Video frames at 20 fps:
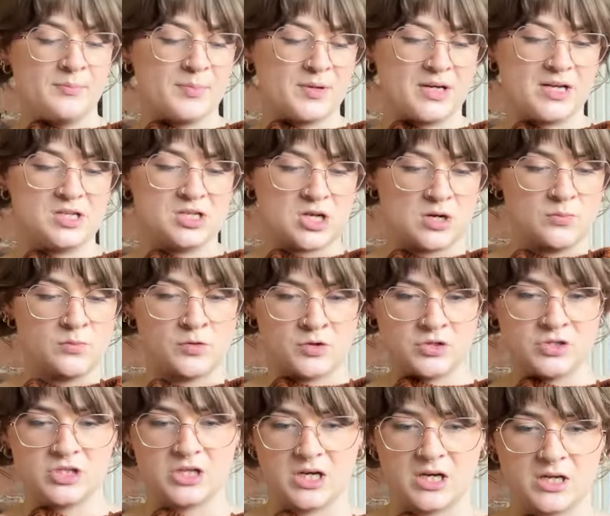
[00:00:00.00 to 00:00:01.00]
But I don't
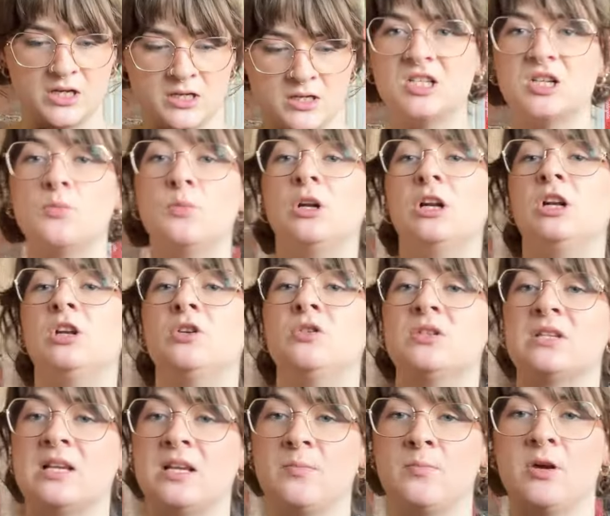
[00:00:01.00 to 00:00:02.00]
want to lose
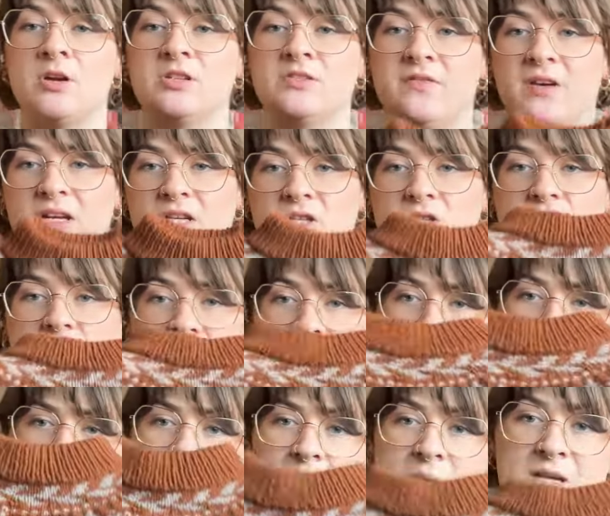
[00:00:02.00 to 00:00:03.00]
any motivation on it
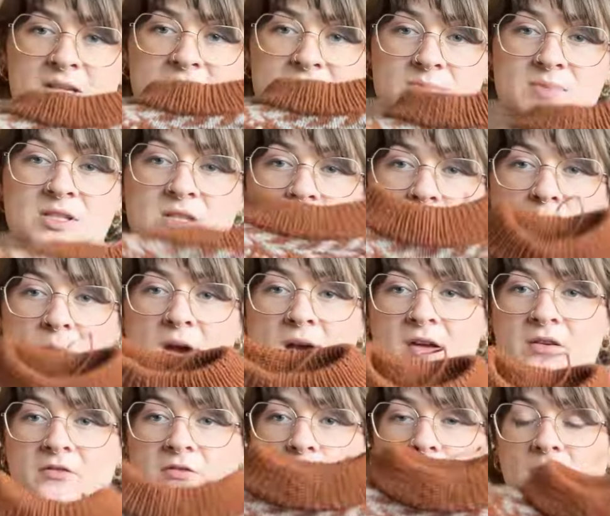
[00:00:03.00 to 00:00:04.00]
because I'm so
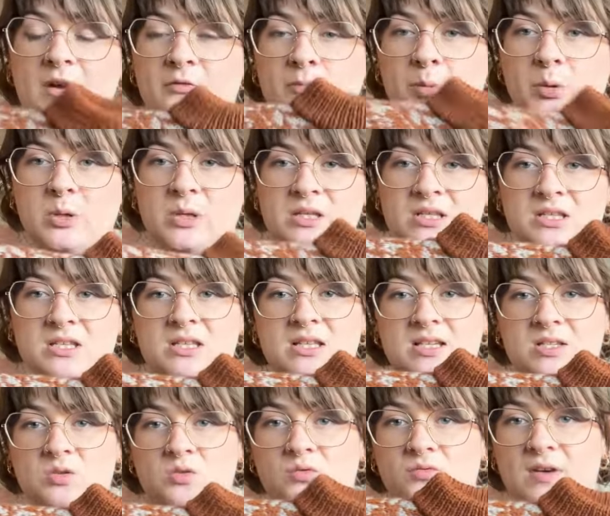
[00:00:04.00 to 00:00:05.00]
proud of what I've put into
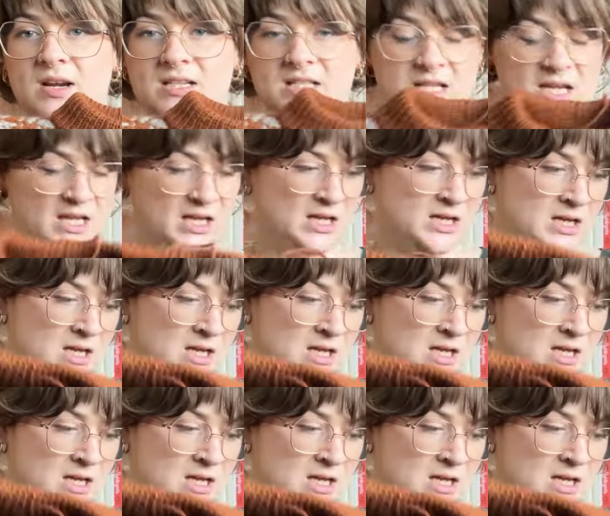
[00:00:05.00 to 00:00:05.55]
this already.